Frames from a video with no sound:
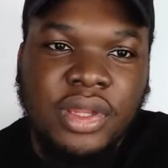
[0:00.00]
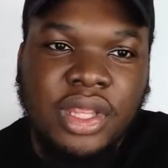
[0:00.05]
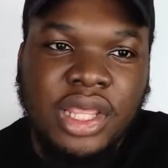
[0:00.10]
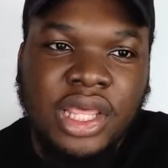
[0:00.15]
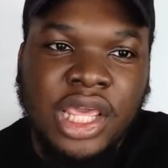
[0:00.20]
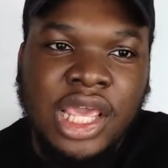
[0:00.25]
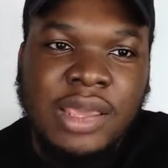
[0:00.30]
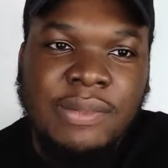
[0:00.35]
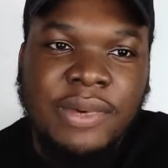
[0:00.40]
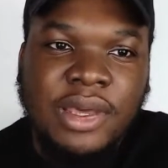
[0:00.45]

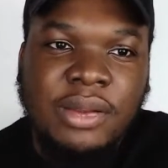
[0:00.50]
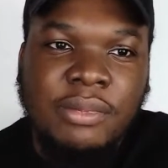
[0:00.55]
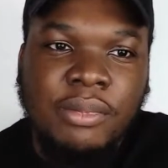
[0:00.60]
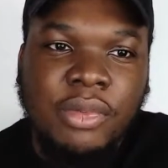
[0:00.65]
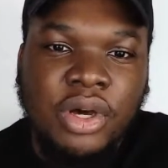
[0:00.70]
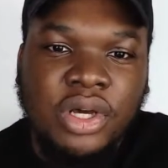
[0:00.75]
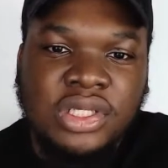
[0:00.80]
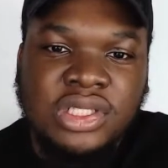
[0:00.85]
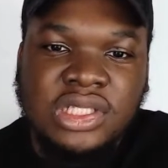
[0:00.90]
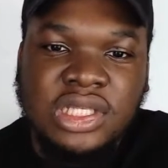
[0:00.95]
him and
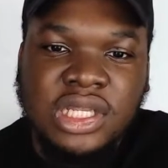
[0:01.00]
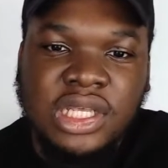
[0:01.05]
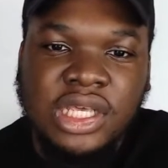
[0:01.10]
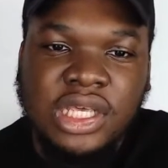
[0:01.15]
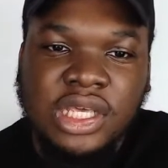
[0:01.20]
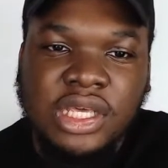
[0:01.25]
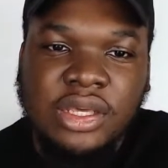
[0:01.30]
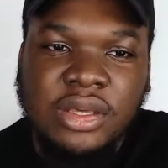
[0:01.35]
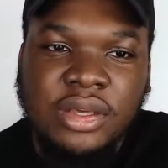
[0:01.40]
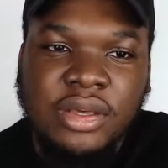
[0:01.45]

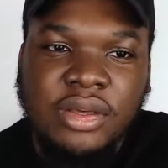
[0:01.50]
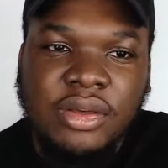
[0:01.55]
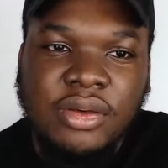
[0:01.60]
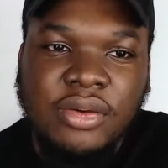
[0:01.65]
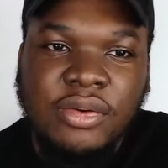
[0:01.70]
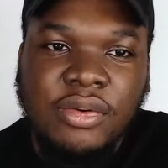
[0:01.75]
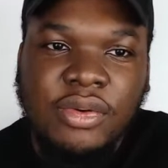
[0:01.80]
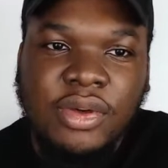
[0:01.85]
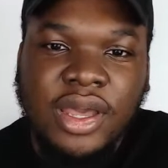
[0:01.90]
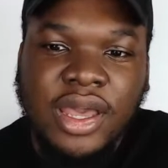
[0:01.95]
Moxley
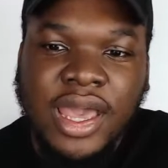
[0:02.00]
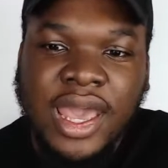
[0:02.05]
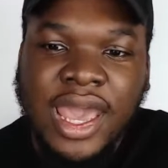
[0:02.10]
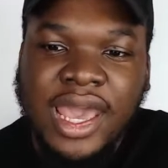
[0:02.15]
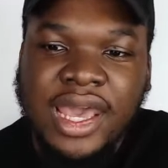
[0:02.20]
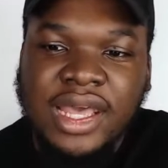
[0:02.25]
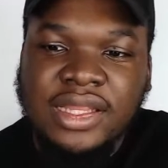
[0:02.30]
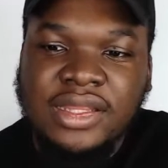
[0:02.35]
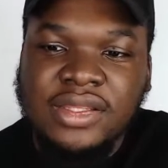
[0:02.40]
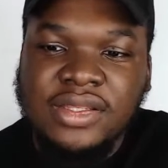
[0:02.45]

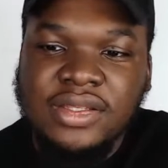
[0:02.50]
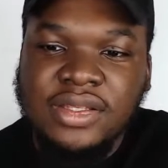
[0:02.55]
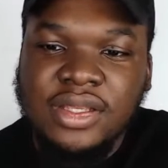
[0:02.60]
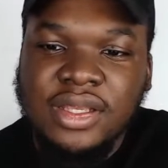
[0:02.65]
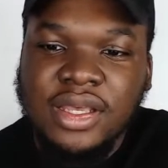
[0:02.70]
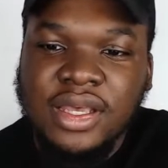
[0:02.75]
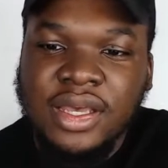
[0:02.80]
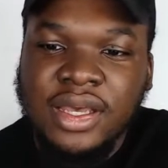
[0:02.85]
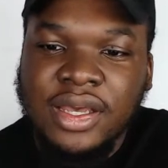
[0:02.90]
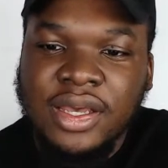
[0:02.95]
had
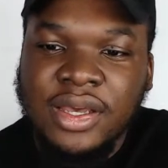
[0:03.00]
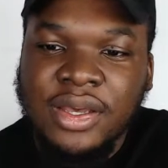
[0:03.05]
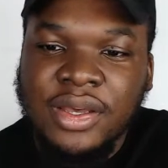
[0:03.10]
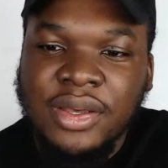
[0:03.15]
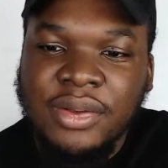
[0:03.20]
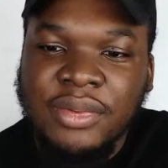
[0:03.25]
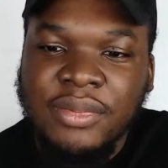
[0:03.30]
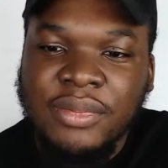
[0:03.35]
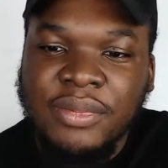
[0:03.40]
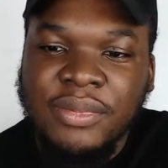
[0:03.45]

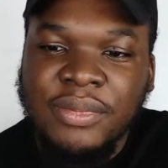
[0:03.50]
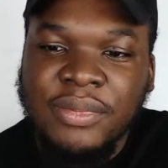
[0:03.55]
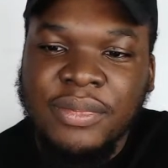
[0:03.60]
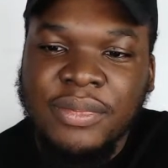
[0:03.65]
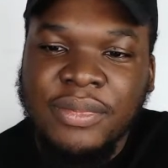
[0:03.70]
a